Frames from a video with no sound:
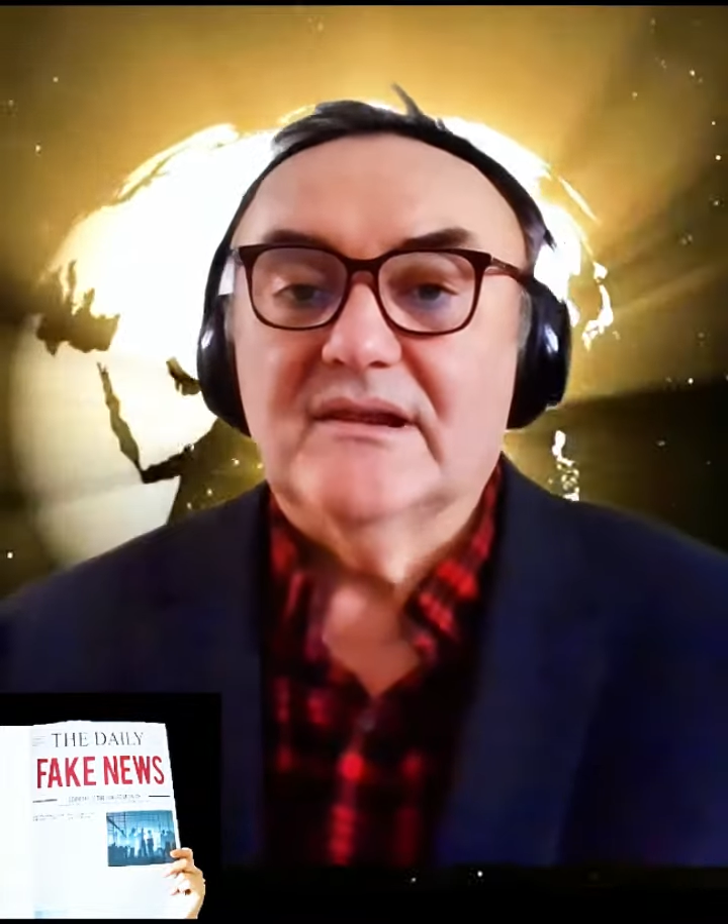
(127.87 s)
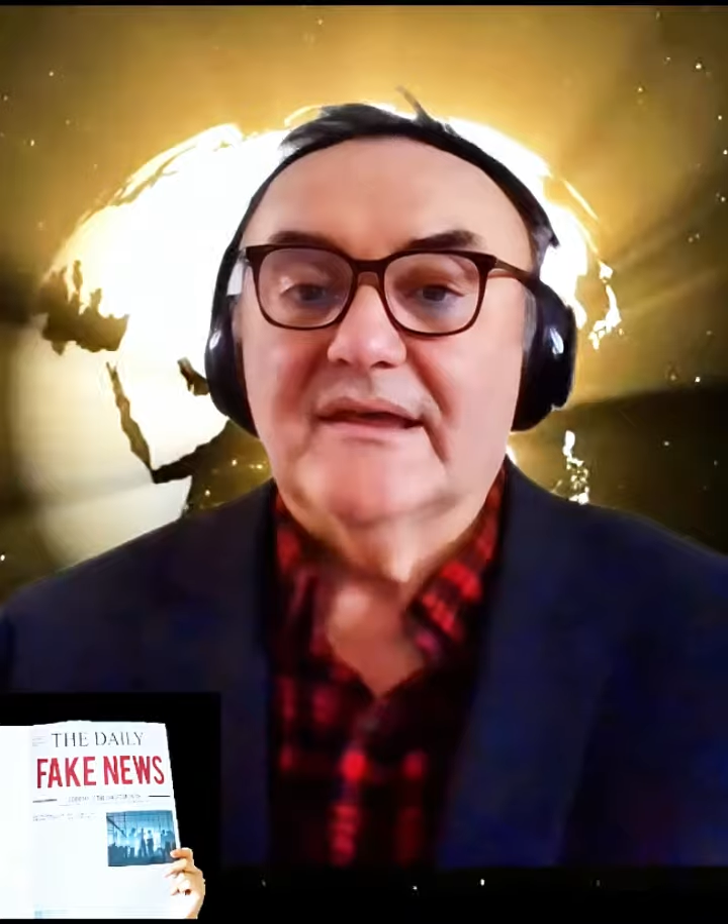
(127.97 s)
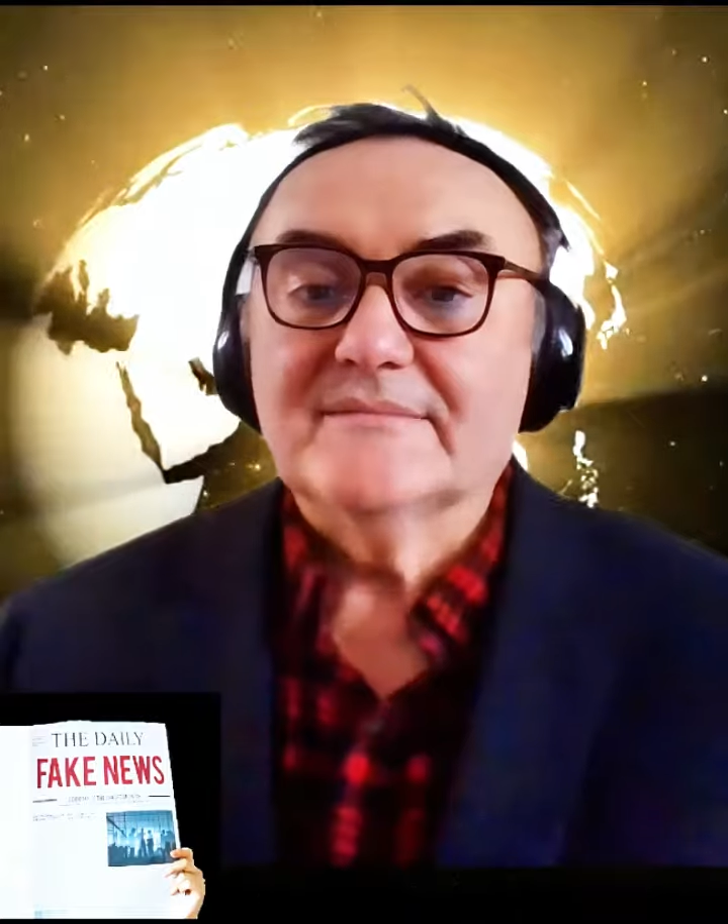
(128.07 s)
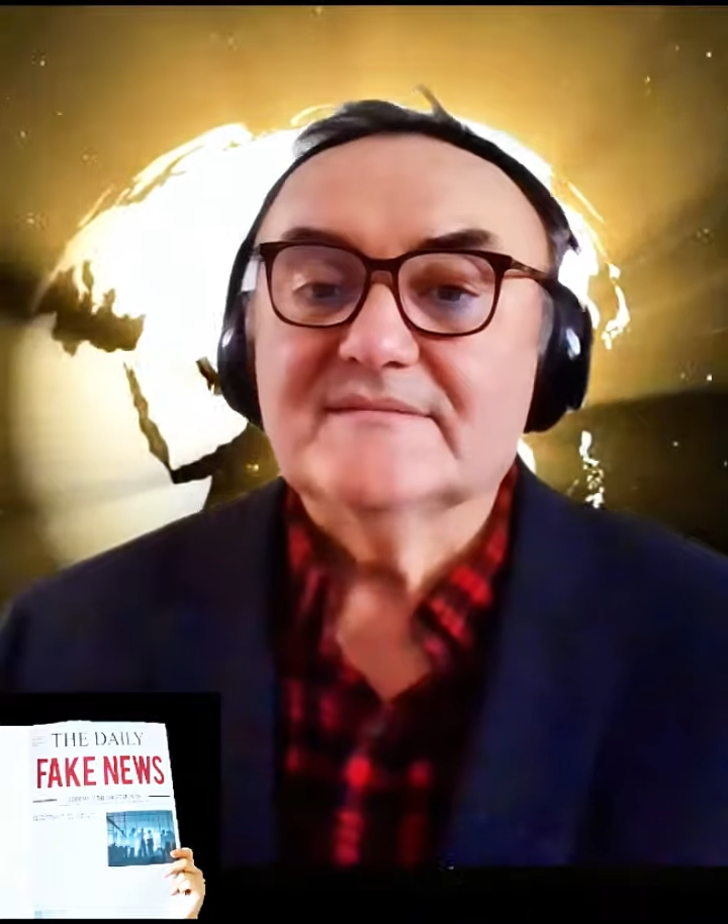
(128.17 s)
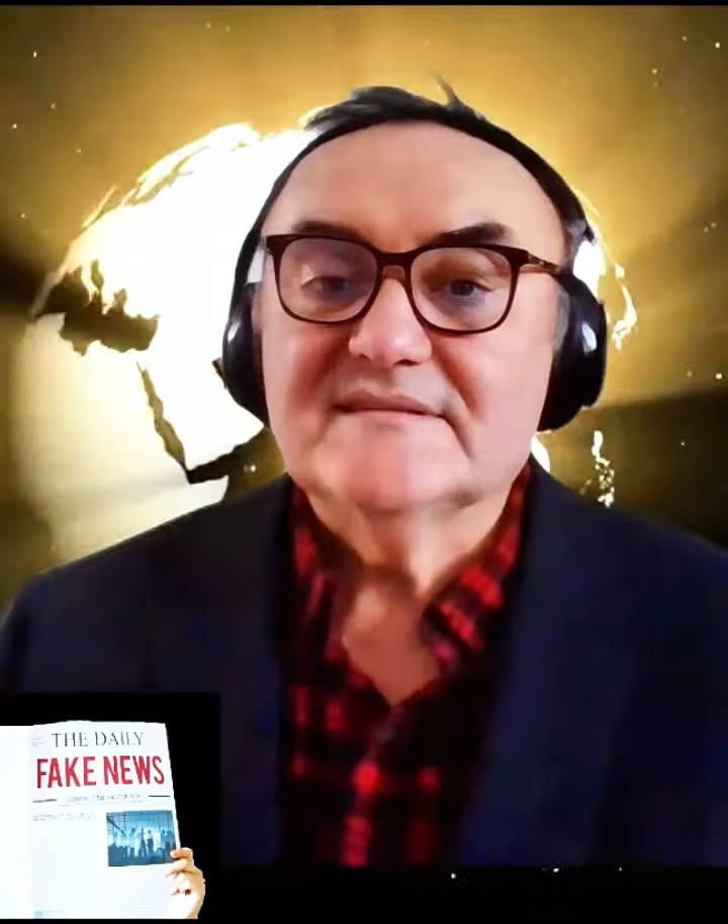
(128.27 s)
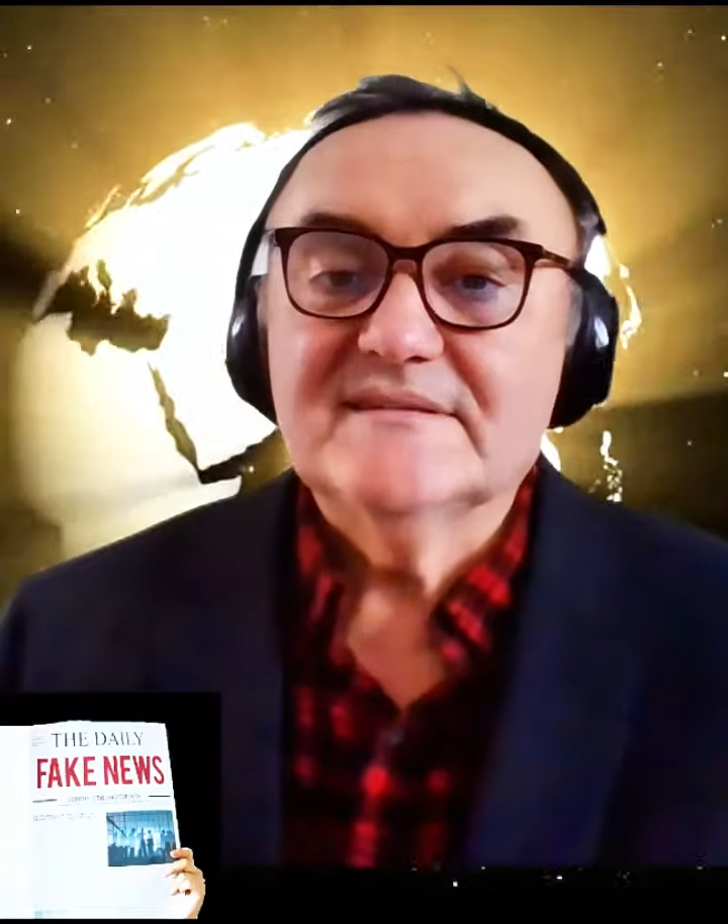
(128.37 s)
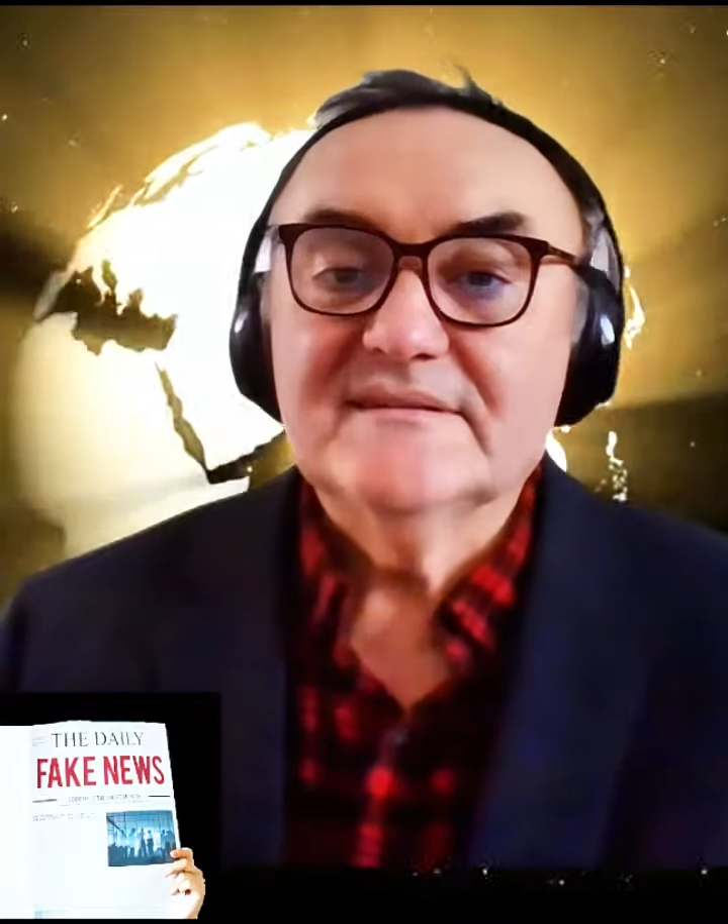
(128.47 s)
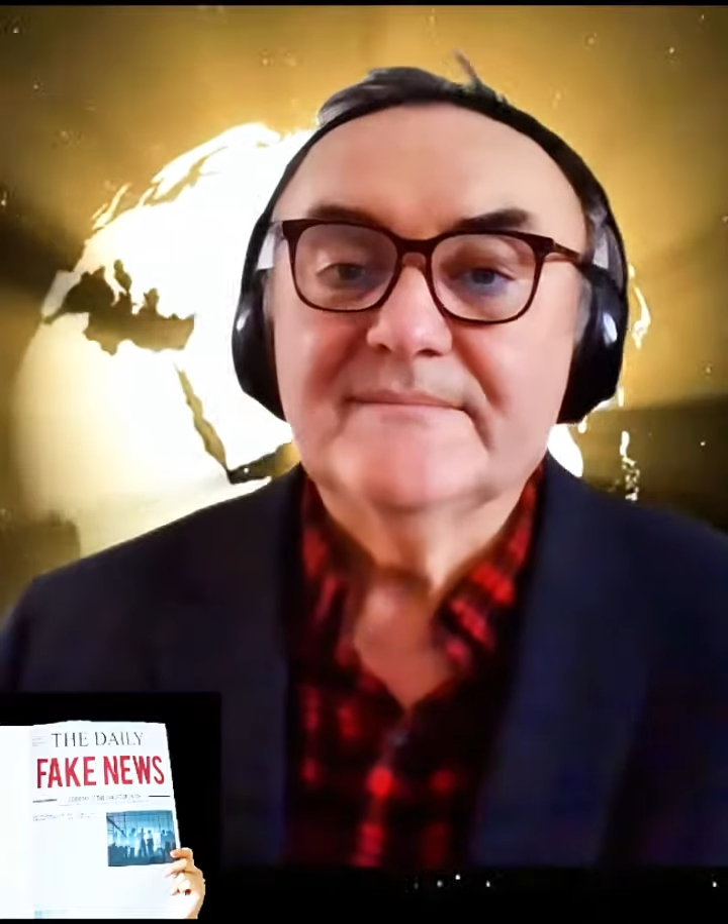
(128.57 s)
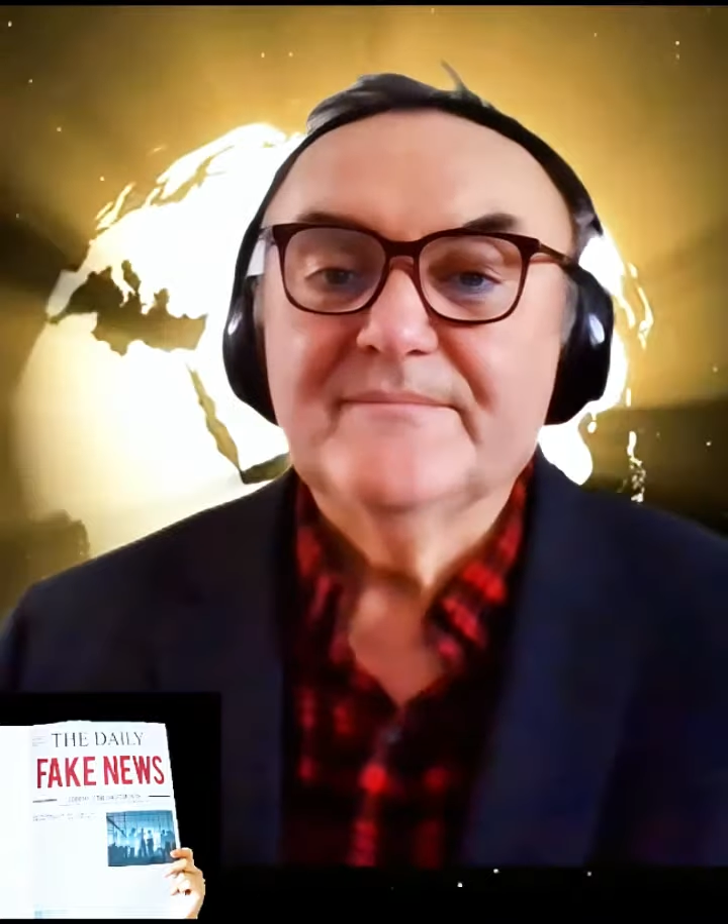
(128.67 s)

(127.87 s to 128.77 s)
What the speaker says: claims